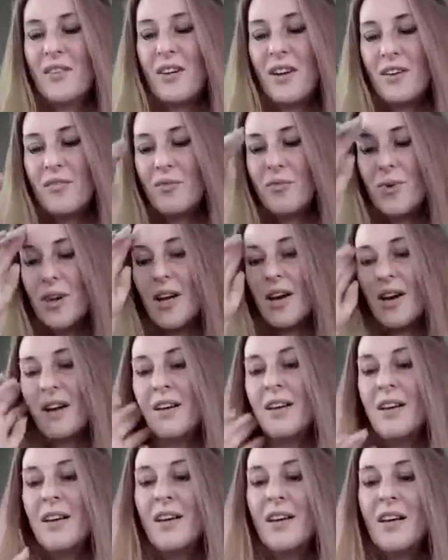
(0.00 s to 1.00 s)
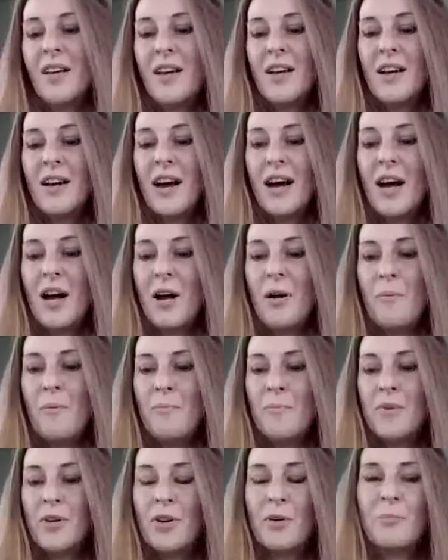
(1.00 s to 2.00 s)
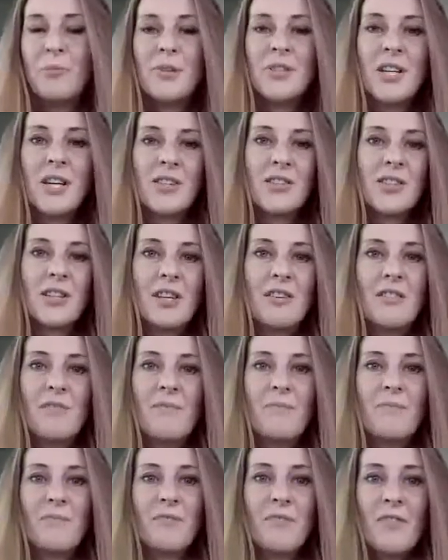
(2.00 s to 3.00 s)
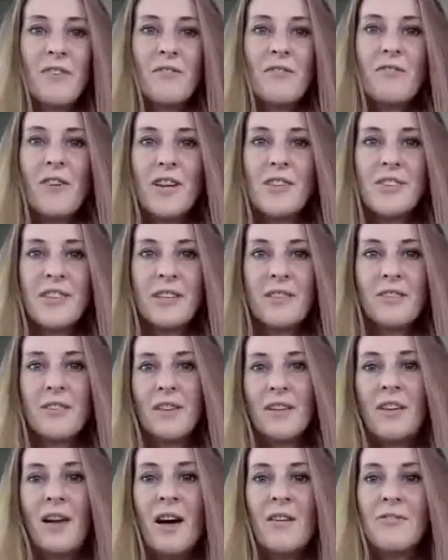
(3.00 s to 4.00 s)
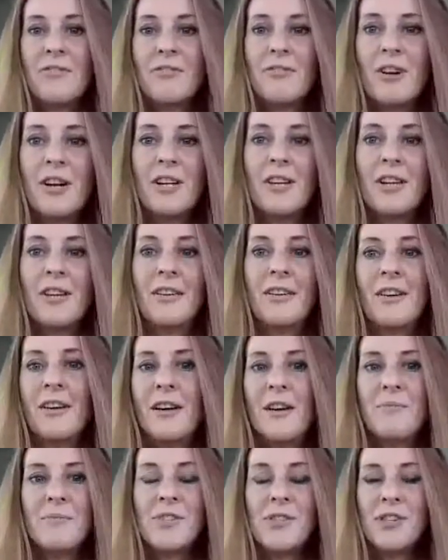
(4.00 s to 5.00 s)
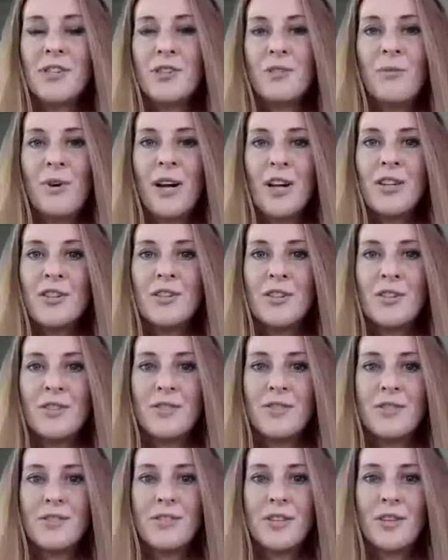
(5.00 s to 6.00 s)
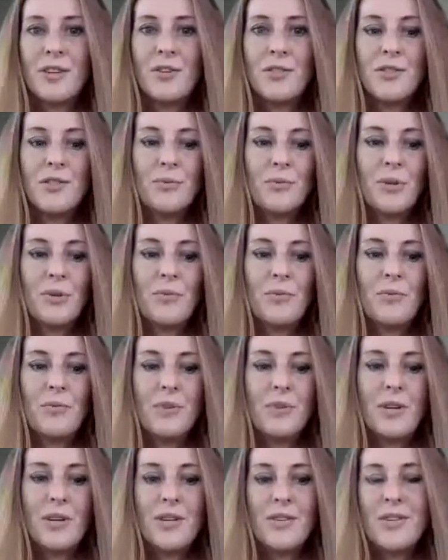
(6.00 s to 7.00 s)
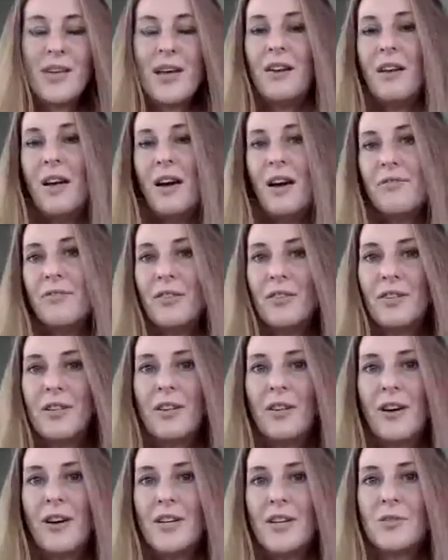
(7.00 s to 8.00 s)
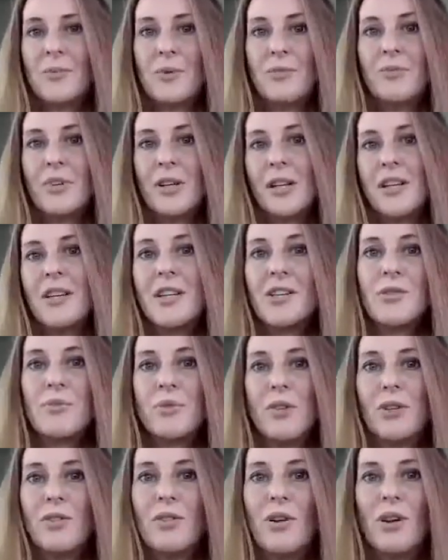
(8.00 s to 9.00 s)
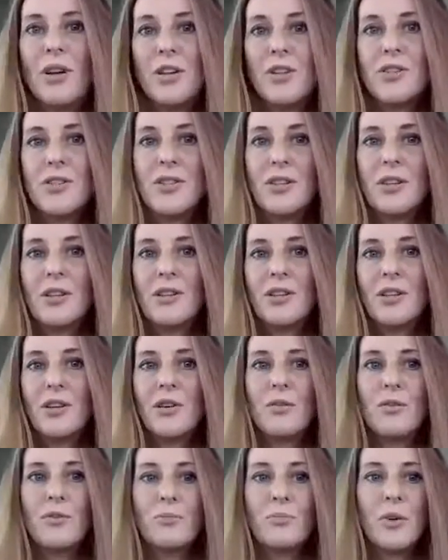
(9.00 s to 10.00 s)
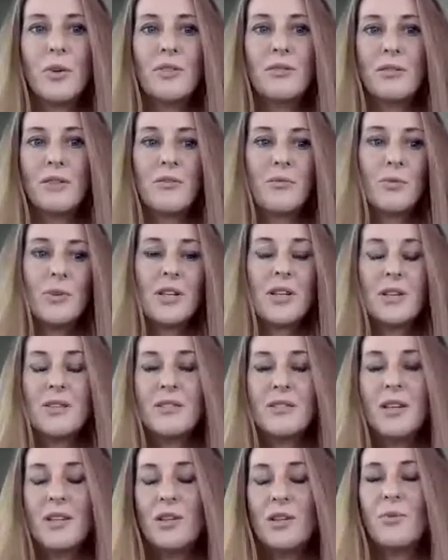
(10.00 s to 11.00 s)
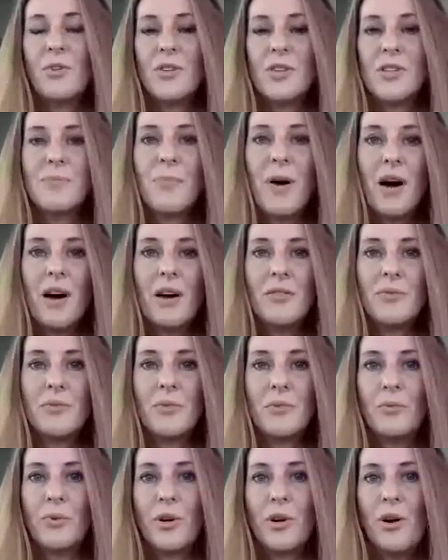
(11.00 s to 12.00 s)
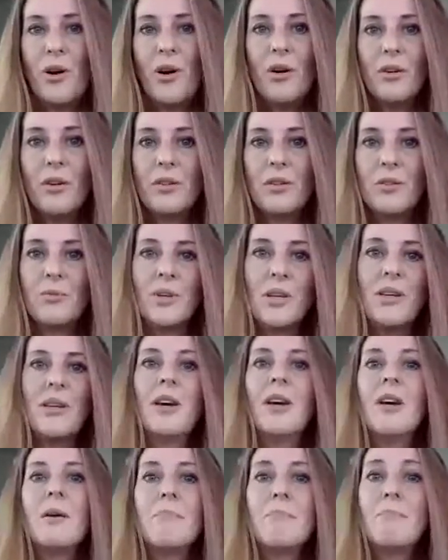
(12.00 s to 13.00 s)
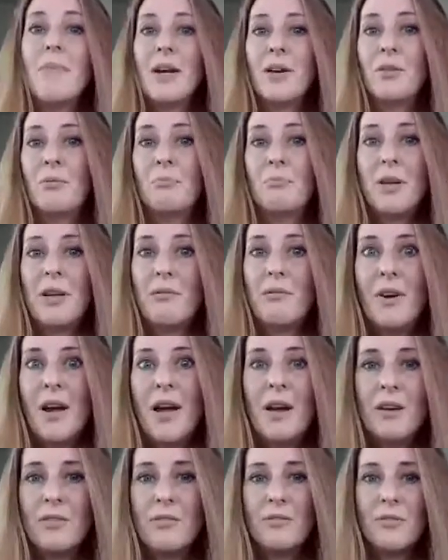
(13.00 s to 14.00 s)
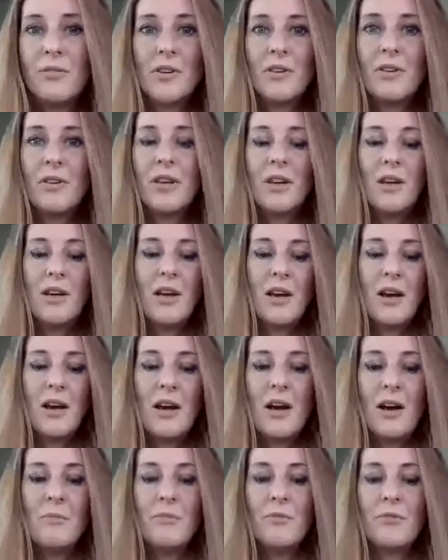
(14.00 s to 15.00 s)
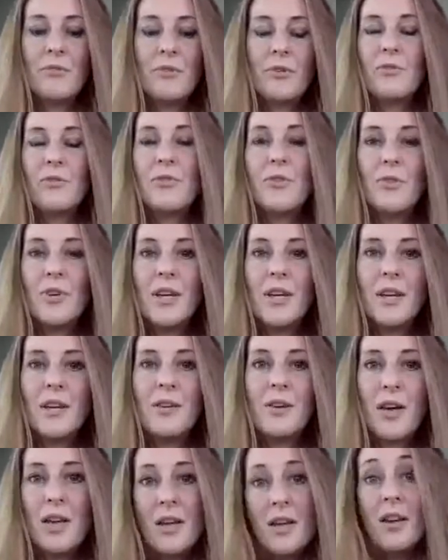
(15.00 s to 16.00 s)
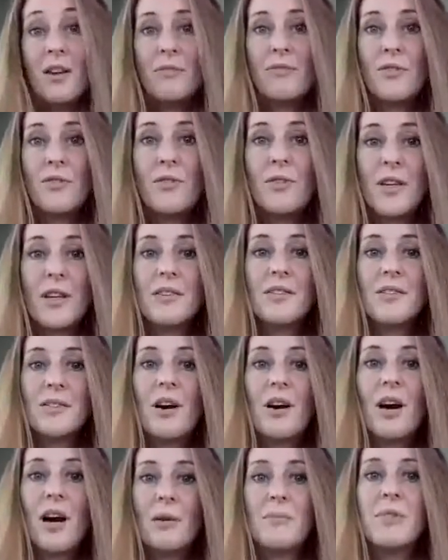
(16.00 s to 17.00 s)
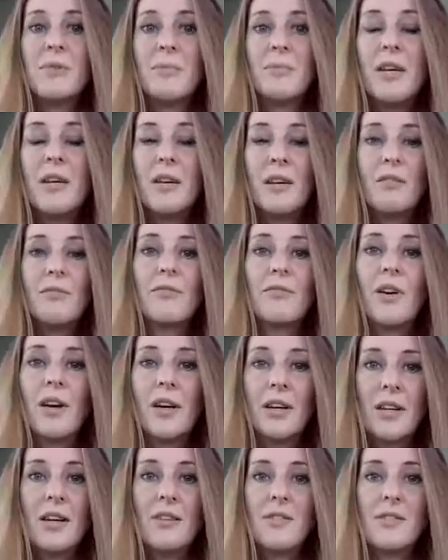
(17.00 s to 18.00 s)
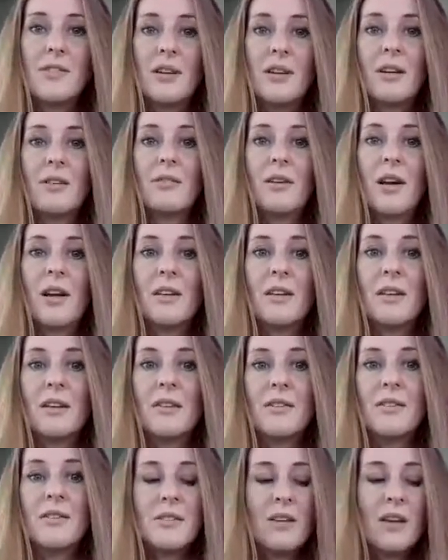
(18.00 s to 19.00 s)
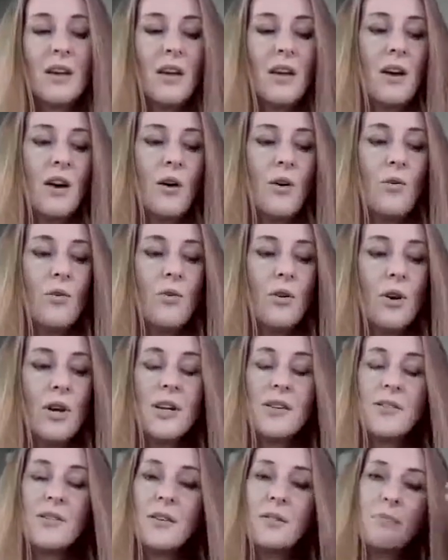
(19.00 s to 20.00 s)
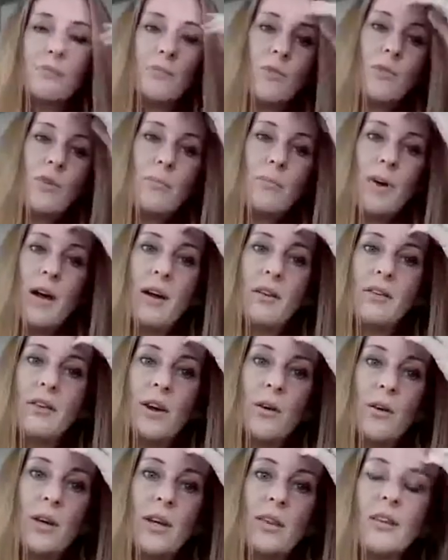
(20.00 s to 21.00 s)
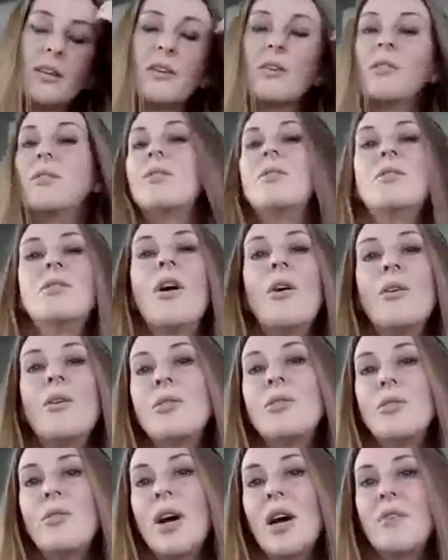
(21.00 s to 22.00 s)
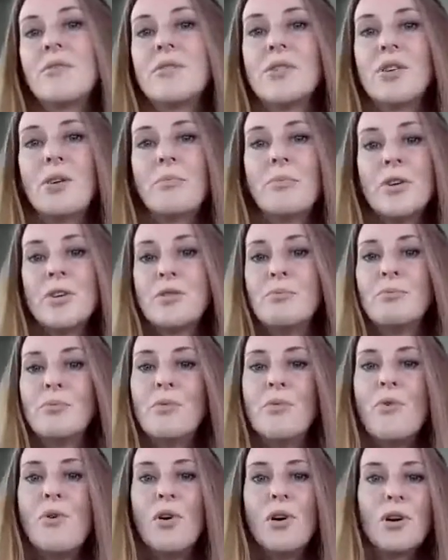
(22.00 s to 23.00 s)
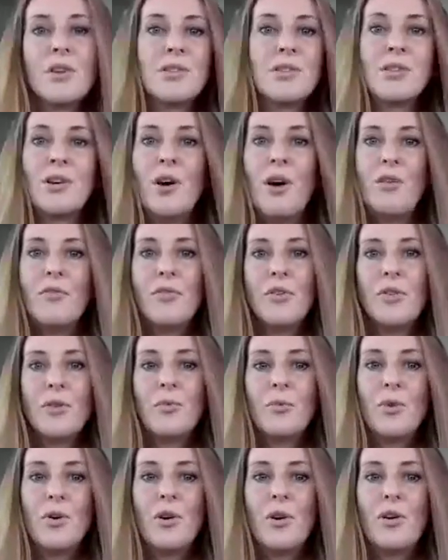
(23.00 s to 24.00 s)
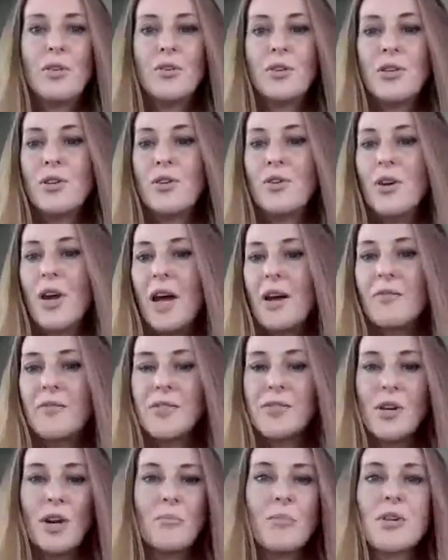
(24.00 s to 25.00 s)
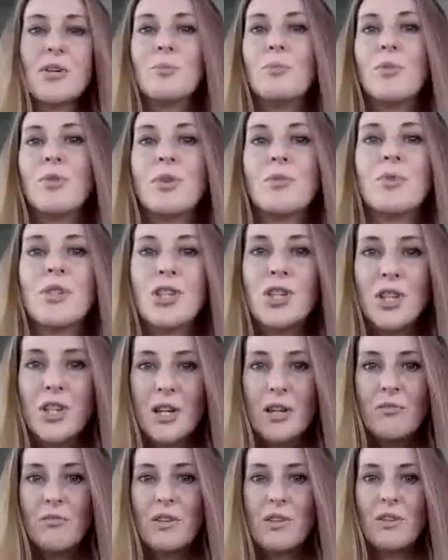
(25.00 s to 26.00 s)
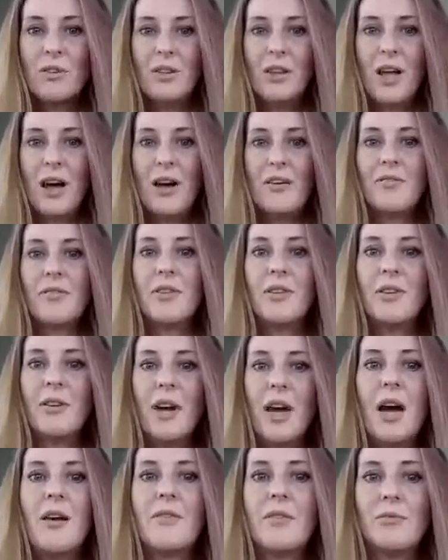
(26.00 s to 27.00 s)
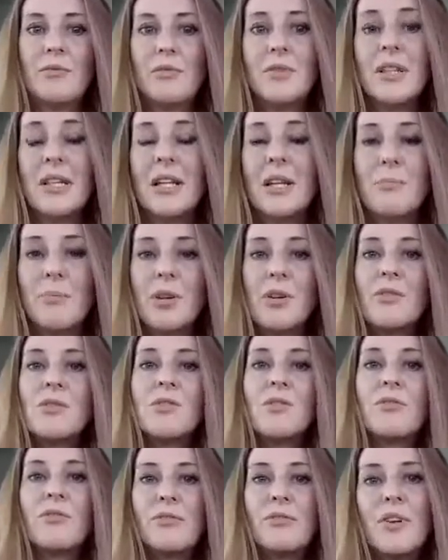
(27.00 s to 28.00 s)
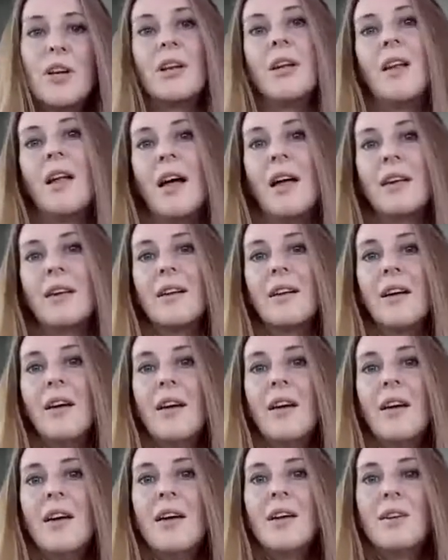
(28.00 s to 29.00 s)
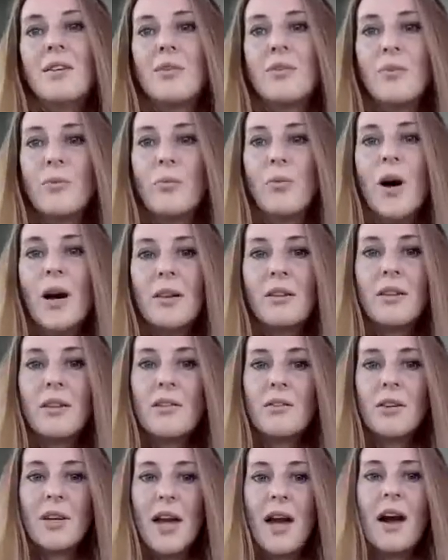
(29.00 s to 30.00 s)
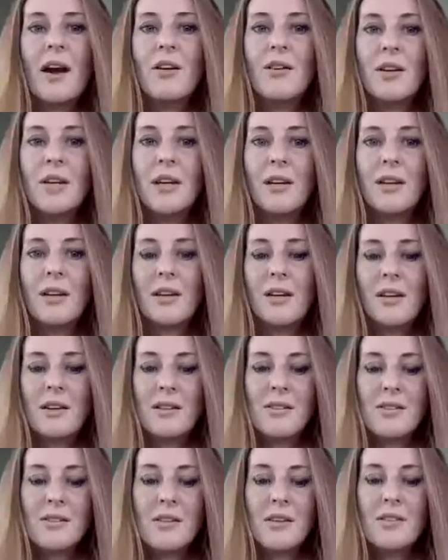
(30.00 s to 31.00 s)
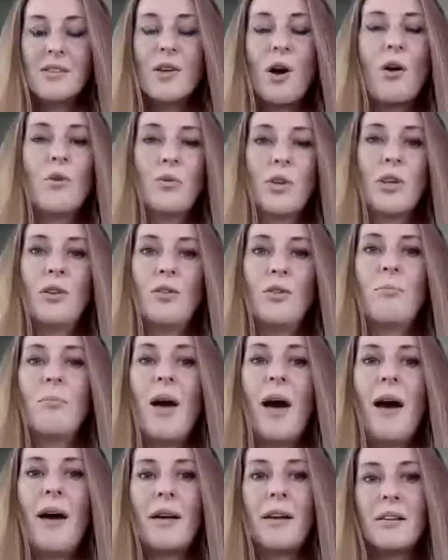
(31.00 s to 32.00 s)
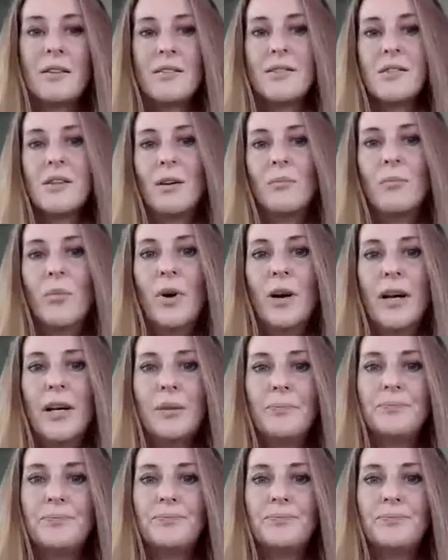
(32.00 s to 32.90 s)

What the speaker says: If we are, potentially facing life-threatening situations, is our life on the line? Do we really need to acknowledge that, if we continue on this path that we're on, that we may not be around for a few years' time to be here for our kids and our grandkids? Or is it more about knowing that you have so much more to offer the world and you have so much more to achieve in your life that you haven't really, because you feel like, the weight that you're carrying is holding you back in some way?